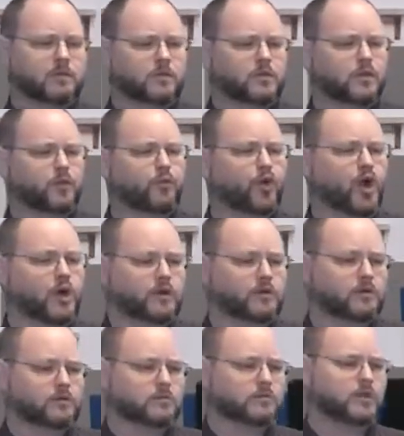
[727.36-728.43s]
The
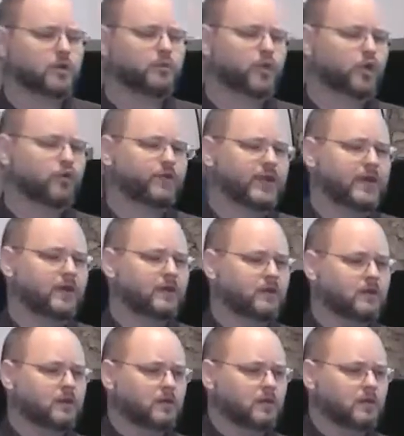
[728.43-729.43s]
book, the movie,